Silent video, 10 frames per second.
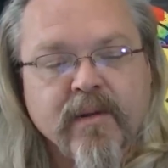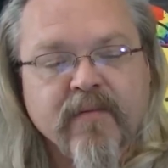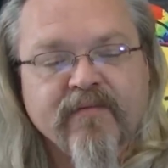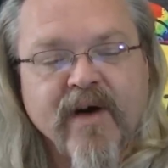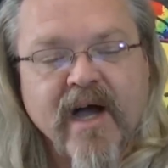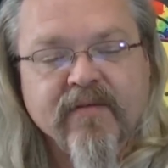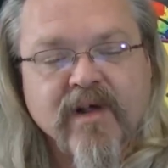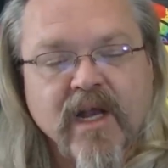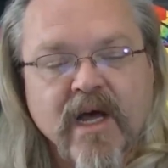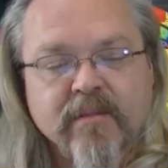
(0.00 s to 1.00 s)
and 5
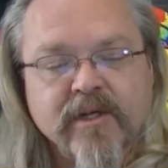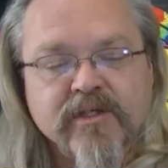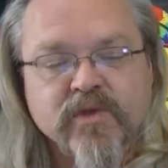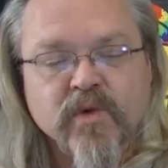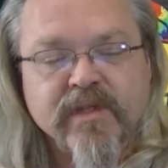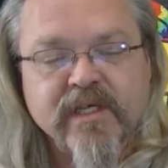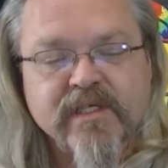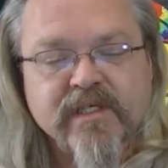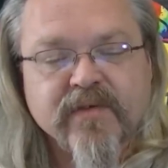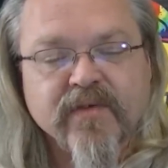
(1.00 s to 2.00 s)
kilometers
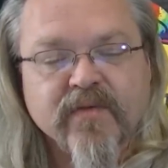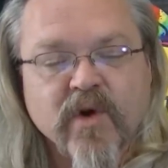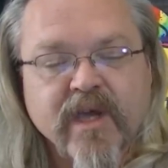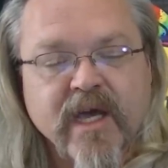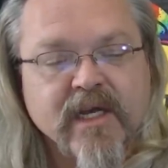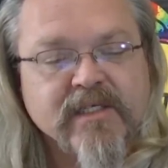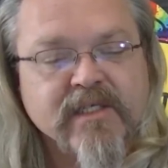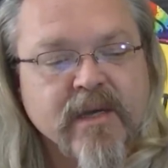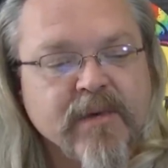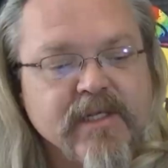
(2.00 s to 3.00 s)
northeast of the volcanic
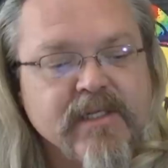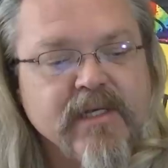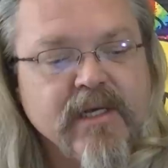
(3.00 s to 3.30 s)
summit